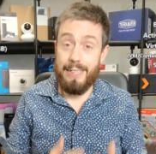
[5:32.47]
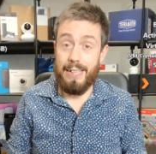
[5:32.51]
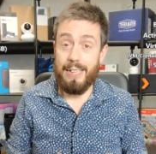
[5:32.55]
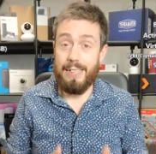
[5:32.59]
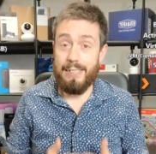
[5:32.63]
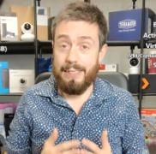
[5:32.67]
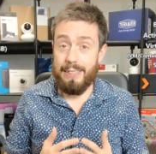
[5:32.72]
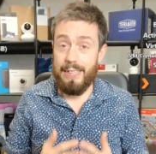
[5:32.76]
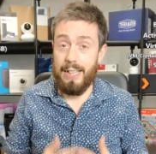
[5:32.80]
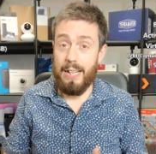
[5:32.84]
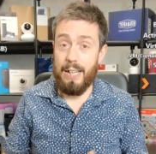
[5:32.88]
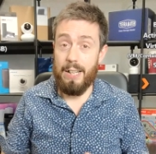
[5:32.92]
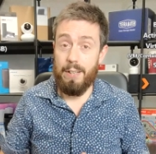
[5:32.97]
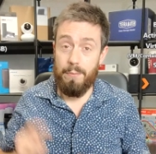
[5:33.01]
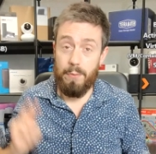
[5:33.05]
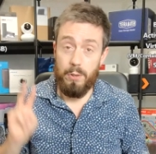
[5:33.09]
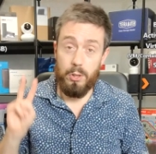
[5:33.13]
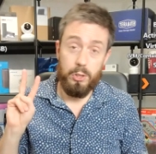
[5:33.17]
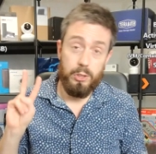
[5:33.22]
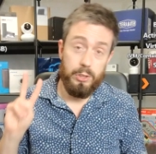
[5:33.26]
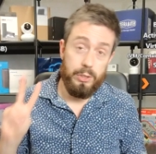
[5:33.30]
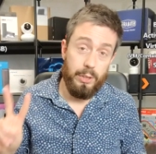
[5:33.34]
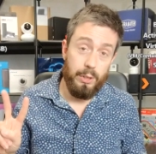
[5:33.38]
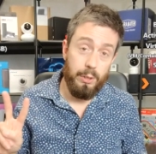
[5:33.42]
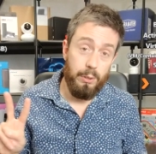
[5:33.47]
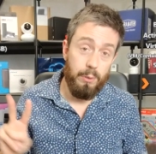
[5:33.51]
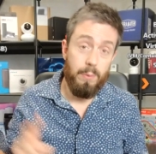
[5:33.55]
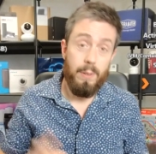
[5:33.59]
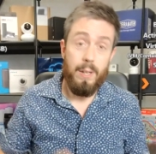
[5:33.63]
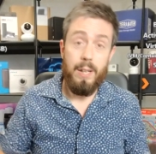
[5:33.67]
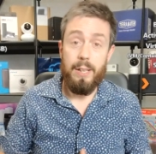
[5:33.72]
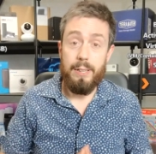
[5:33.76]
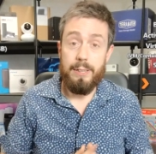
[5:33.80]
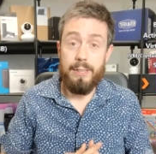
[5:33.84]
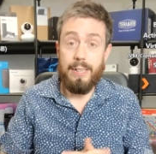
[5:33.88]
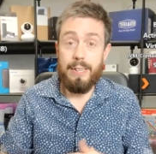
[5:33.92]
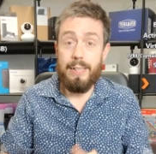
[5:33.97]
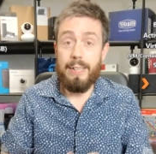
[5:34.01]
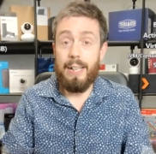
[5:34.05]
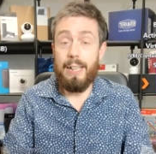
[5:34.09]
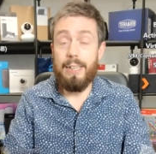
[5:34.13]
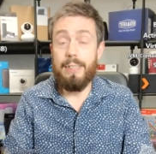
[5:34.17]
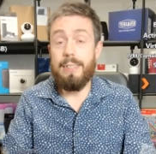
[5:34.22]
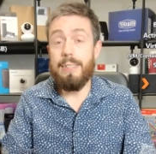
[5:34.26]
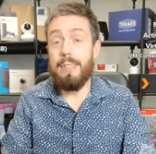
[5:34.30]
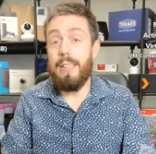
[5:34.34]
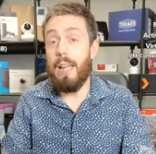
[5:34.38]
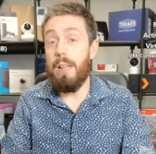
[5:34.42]
does have two
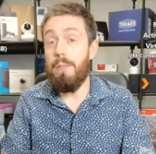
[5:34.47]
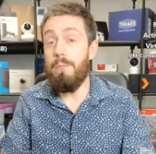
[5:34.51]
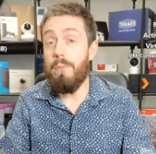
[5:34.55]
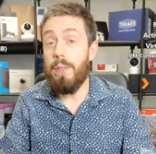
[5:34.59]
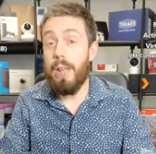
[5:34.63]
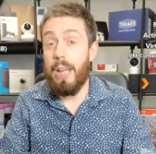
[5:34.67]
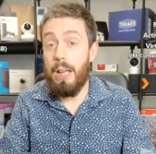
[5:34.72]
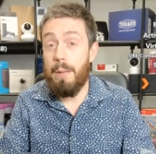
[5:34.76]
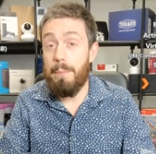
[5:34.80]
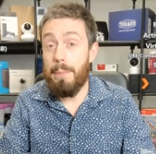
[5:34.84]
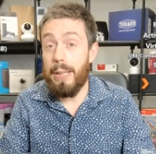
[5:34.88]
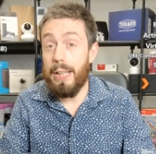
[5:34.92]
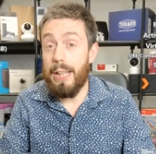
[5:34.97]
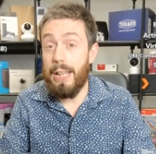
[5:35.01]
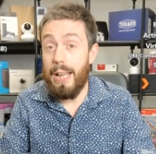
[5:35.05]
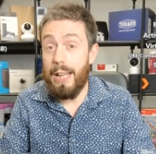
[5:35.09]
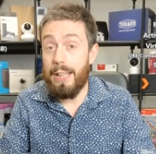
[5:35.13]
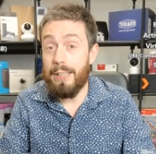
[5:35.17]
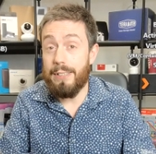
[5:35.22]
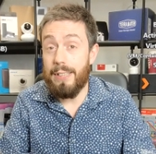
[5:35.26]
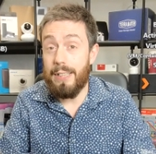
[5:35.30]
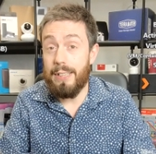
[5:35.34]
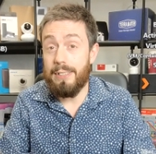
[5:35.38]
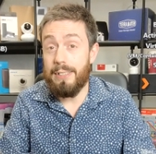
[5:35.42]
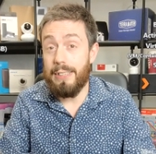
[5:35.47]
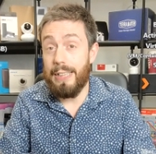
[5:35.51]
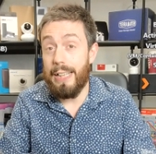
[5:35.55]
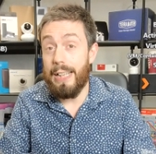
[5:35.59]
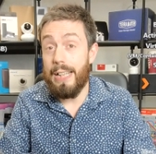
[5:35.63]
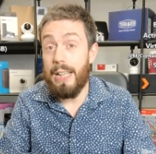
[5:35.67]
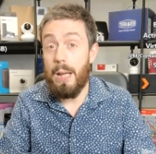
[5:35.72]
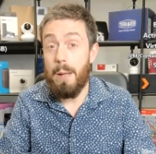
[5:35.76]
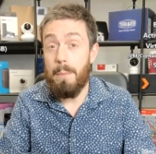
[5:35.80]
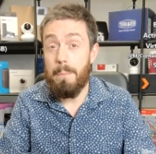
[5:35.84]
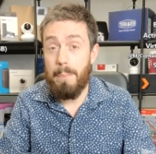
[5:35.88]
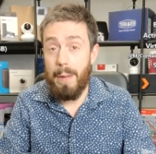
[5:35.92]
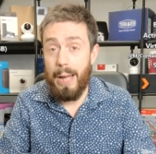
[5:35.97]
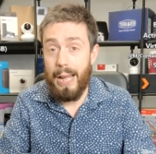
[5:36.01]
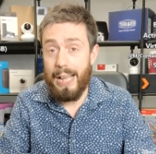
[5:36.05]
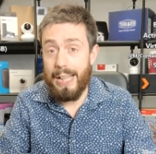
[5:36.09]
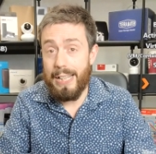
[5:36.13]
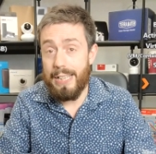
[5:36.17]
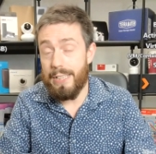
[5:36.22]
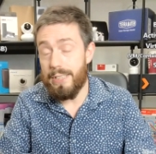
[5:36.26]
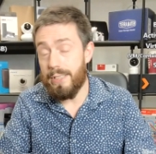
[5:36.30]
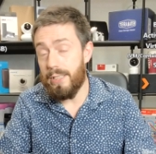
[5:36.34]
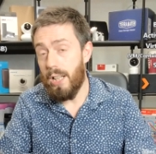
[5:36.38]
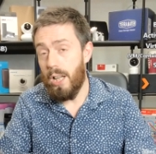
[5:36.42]
dedicated NVMe S S D
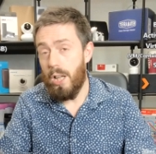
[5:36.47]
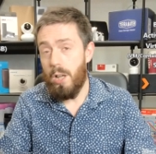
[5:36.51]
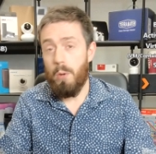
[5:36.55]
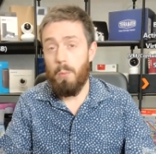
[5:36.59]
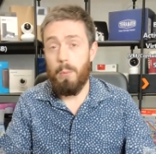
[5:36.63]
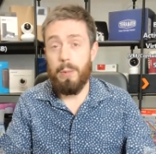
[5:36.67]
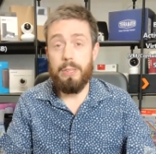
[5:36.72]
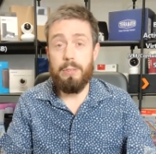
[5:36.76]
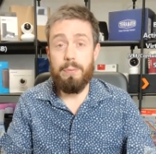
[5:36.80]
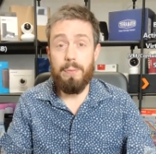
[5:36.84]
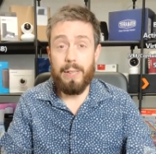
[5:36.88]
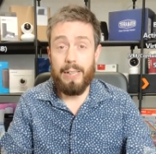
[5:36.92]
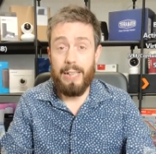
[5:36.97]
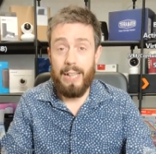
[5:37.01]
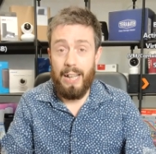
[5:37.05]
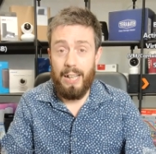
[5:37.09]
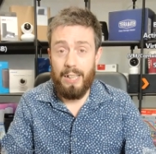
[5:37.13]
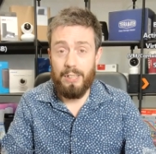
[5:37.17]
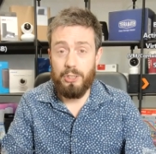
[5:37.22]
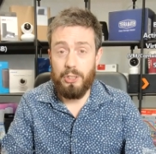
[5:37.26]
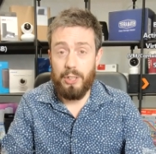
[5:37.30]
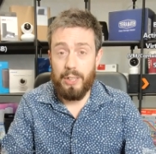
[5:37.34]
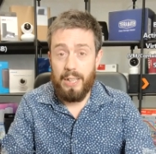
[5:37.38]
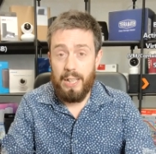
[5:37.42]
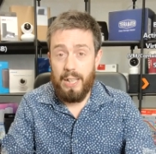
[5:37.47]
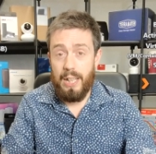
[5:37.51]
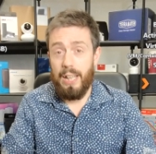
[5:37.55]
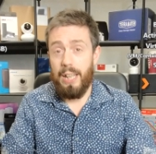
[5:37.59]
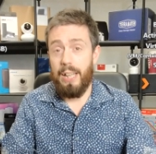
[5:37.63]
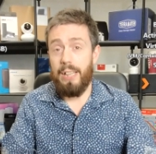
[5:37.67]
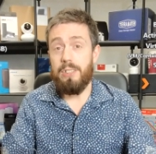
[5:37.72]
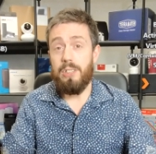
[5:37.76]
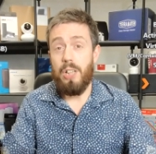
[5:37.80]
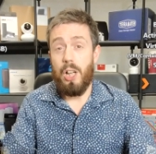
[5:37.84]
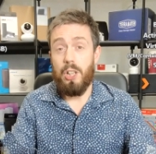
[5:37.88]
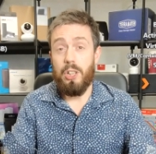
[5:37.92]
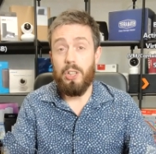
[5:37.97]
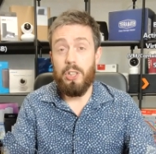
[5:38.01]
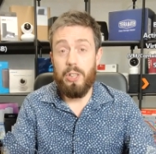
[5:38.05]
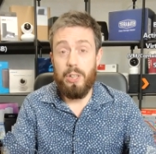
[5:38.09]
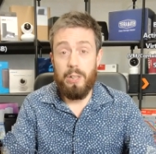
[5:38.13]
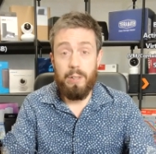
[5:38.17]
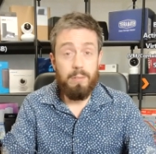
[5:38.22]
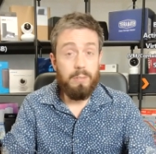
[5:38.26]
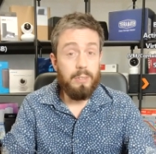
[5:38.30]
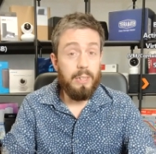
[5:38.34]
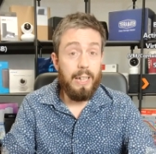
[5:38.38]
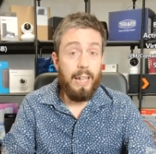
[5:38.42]
bays, which for caching is
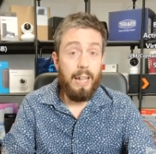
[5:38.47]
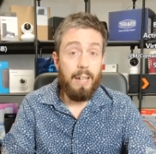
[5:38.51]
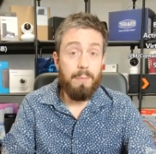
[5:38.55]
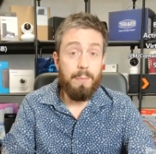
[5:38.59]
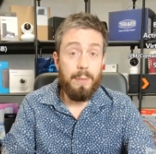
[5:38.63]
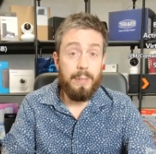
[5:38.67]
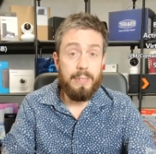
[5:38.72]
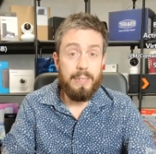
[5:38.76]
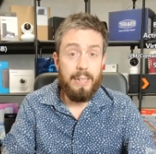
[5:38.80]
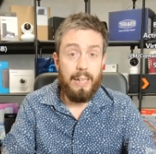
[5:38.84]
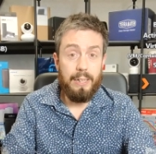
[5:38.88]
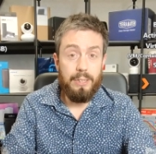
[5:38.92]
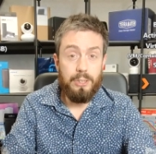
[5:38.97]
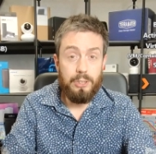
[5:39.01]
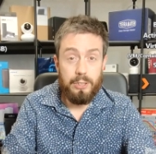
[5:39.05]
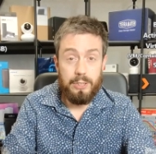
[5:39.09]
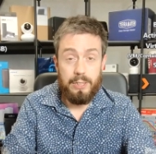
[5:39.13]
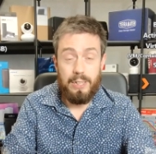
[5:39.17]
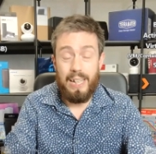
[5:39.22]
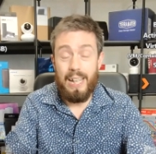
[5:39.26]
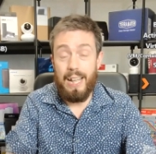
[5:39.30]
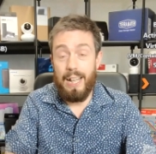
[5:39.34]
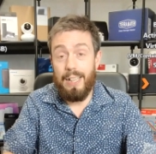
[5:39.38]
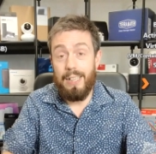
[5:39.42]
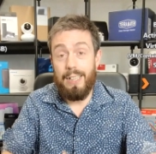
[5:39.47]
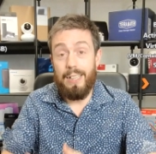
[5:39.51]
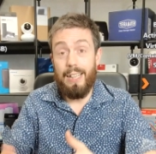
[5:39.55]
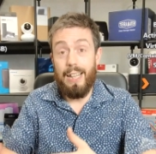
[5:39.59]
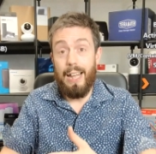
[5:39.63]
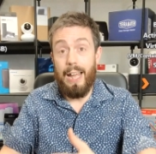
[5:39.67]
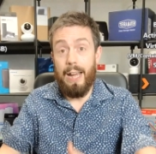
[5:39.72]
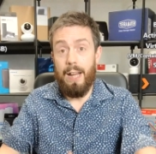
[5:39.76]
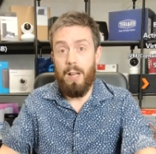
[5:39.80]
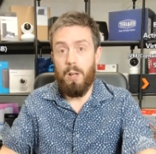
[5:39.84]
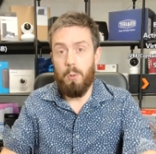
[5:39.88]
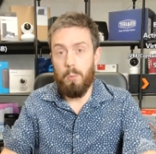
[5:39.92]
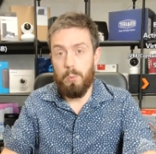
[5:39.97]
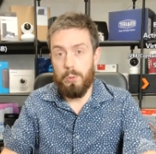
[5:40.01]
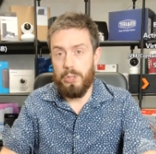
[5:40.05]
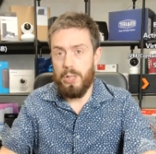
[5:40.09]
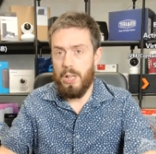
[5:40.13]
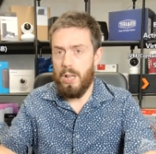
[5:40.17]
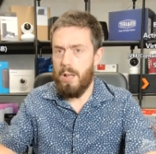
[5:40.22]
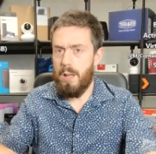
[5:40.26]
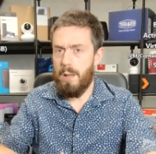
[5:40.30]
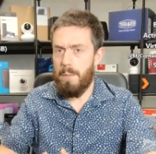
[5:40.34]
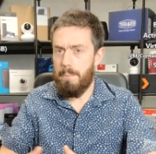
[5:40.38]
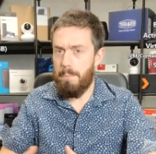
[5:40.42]
hugely advantageous, and it
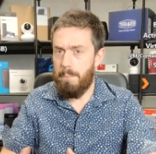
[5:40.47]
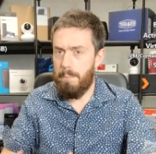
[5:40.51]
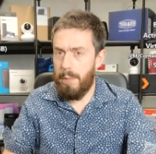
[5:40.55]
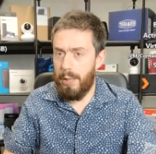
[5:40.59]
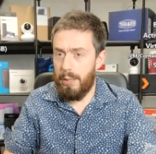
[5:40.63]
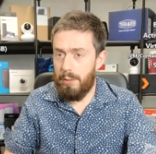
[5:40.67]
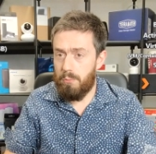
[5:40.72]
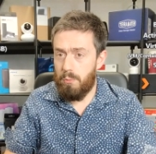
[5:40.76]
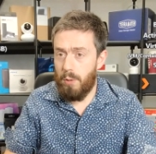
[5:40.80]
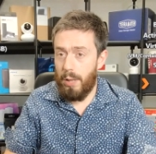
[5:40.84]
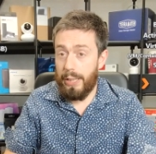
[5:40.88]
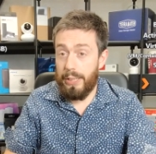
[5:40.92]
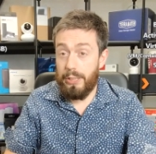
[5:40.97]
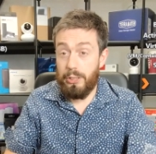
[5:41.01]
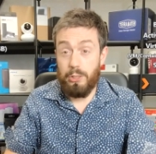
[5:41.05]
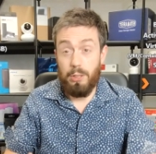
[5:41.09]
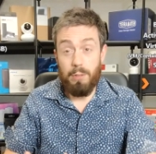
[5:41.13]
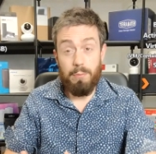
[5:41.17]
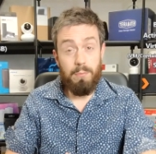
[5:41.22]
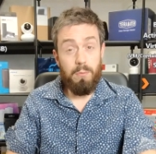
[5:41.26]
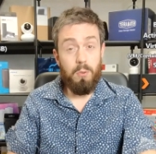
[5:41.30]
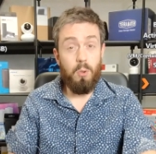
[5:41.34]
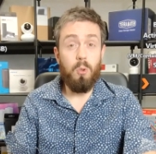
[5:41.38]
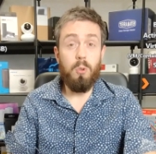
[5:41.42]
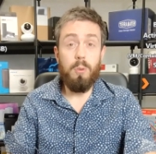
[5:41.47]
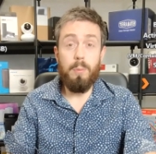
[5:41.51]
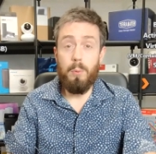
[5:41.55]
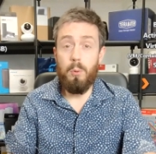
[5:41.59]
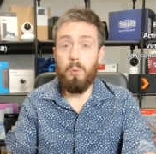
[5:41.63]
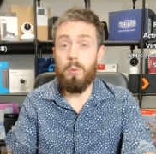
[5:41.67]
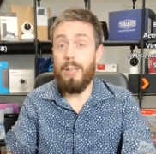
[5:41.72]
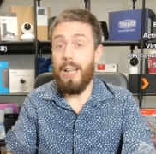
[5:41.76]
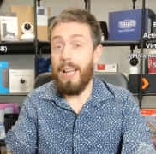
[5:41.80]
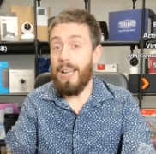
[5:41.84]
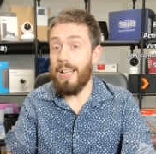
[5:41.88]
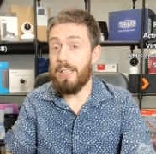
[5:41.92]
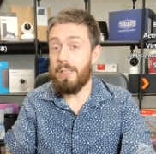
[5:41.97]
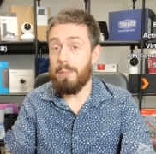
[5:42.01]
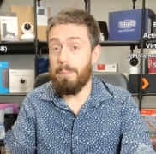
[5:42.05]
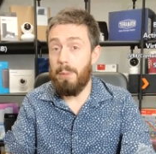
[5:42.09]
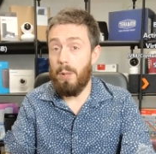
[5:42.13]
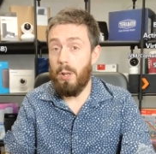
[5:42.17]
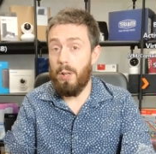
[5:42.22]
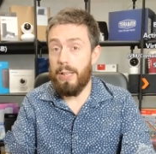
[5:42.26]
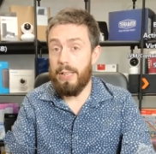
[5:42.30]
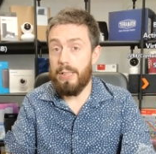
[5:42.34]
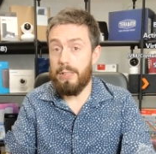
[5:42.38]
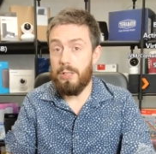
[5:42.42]
allows mid-range affordable N A S
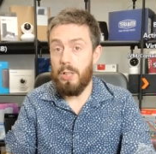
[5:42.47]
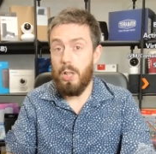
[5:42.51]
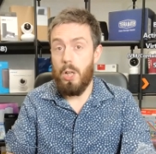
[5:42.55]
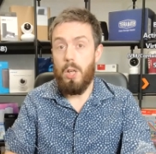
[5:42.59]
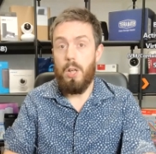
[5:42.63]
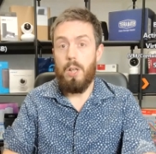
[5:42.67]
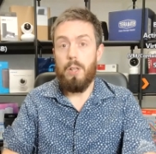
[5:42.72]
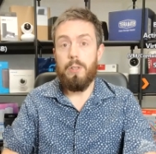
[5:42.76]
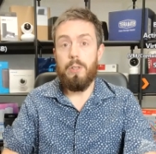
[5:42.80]
buyers